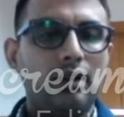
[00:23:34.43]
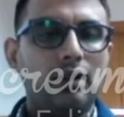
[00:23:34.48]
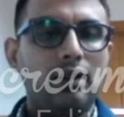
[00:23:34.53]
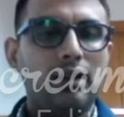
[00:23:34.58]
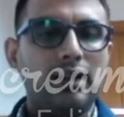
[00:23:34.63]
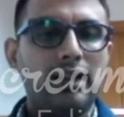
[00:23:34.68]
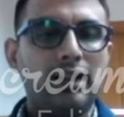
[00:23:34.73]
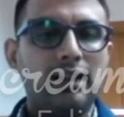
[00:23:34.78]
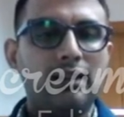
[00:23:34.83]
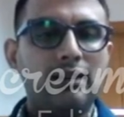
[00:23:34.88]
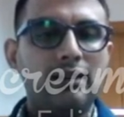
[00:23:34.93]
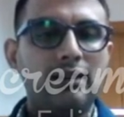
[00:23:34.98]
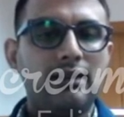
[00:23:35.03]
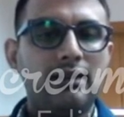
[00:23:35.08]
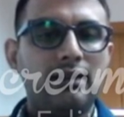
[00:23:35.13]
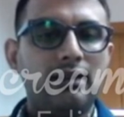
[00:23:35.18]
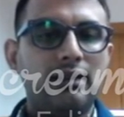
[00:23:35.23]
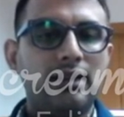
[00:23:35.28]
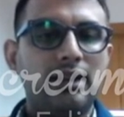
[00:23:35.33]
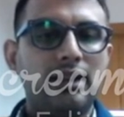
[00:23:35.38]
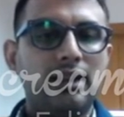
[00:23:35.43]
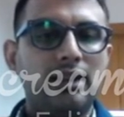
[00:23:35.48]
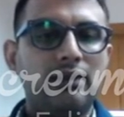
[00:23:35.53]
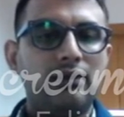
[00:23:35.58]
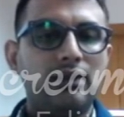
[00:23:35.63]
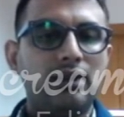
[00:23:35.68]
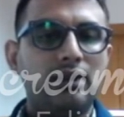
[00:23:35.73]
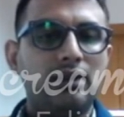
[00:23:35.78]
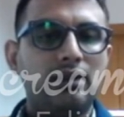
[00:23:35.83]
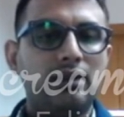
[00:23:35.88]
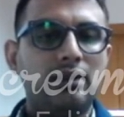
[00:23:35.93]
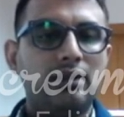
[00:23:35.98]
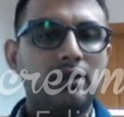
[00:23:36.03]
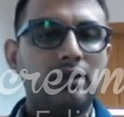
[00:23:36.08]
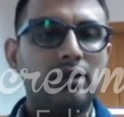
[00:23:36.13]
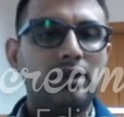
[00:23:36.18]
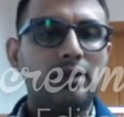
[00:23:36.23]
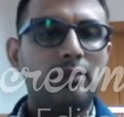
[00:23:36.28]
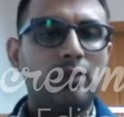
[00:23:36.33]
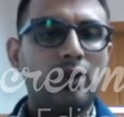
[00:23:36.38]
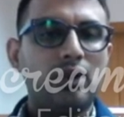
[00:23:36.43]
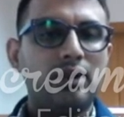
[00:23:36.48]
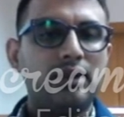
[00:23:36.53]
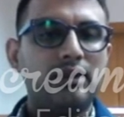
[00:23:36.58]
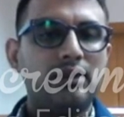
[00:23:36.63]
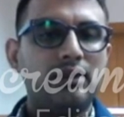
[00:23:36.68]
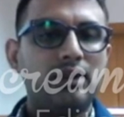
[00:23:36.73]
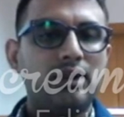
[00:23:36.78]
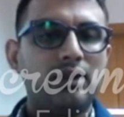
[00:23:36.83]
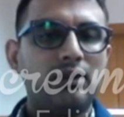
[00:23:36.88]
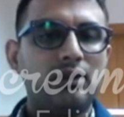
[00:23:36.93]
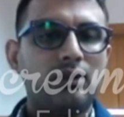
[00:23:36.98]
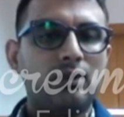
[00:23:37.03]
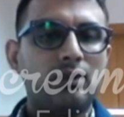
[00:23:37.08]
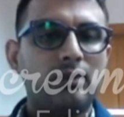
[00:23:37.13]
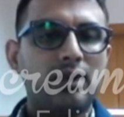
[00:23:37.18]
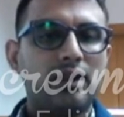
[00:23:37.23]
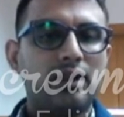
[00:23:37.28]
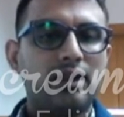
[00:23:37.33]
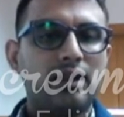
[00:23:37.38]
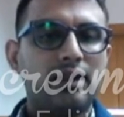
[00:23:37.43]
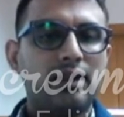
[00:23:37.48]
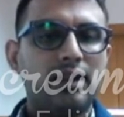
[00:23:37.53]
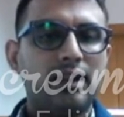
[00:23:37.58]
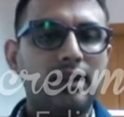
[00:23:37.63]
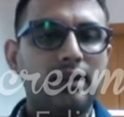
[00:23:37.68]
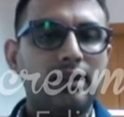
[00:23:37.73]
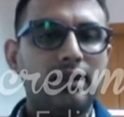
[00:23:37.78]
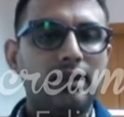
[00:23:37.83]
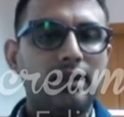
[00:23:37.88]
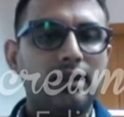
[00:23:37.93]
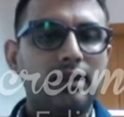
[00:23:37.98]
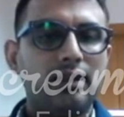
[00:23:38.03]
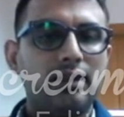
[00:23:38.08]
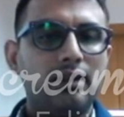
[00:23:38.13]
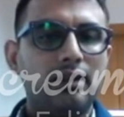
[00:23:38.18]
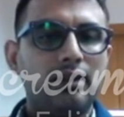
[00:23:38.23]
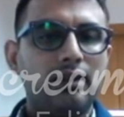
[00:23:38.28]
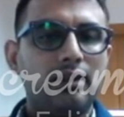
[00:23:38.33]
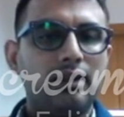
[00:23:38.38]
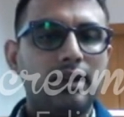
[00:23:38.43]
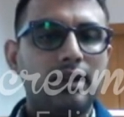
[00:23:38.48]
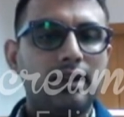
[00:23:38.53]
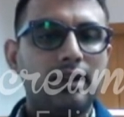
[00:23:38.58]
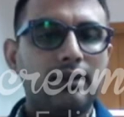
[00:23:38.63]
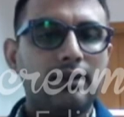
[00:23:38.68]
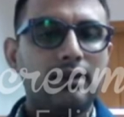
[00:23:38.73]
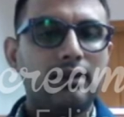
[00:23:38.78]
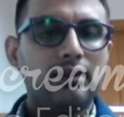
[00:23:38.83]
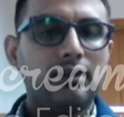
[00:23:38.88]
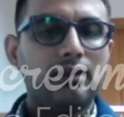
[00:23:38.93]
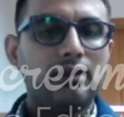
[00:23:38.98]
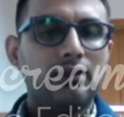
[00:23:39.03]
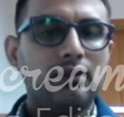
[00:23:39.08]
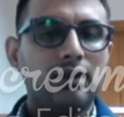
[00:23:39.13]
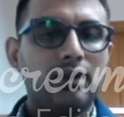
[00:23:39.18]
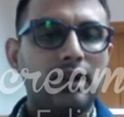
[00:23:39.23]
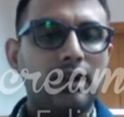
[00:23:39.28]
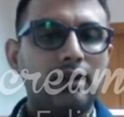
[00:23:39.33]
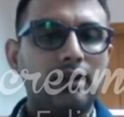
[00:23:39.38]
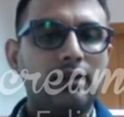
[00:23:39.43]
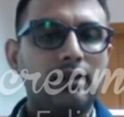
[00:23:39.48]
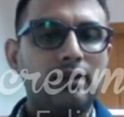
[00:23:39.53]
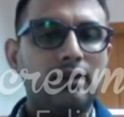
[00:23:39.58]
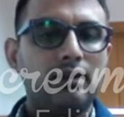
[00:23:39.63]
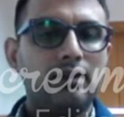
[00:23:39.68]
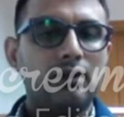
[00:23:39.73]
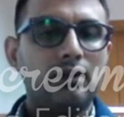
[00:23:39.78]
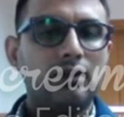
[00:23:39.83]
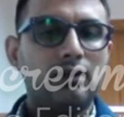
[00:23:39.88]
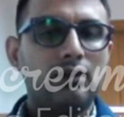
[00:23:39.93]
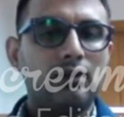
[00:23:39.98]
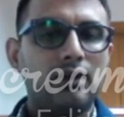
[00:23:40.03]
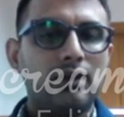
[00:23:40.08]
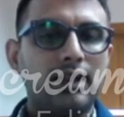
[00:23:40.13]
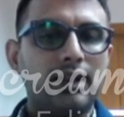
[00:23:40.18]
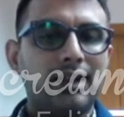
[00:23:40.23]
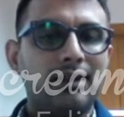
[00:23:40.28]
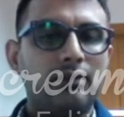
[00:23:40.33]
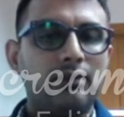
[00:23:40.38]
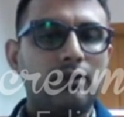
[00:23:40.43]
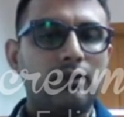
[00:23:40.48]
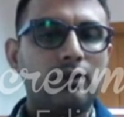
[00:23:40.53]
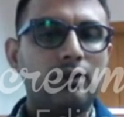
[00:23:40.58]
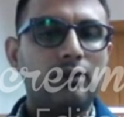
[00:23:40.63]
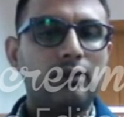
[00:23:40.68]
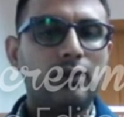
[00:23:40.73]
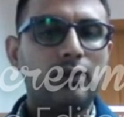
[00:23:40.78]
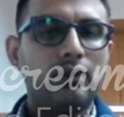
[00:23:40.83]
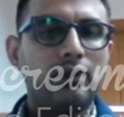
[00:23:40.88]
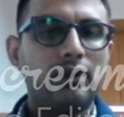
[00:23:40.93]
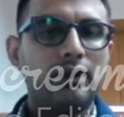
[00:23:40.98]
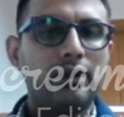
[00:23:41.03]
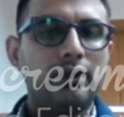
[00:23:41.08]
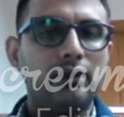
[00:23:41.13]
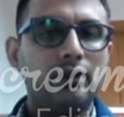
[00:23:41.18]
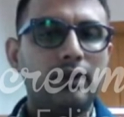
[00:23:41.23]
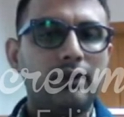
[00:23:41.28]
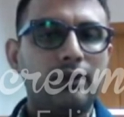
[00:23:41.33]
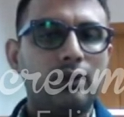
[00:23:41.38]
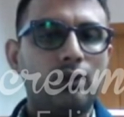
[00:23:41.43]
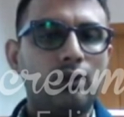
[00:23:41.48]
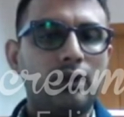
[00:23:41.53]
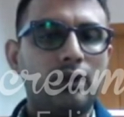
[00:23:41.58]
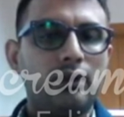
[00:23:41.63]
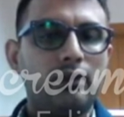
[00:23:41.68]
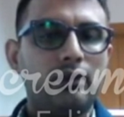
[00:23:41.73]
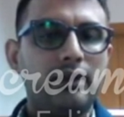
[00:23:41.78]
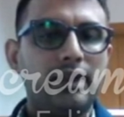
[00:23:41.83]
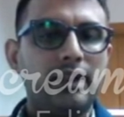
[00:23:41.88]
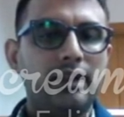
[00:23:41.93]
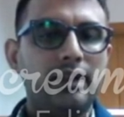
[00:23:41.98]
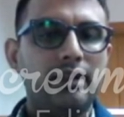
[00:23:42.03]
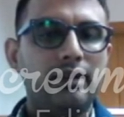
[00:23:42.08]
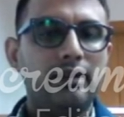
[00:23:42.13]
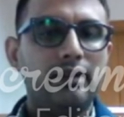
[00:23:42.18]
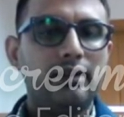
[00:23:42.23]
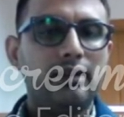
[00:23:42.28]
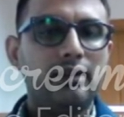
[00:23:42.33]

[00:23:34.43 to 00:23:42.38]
Here is they given the policy document, I think. Yes, okay, this is also helpful for you if you want to read it.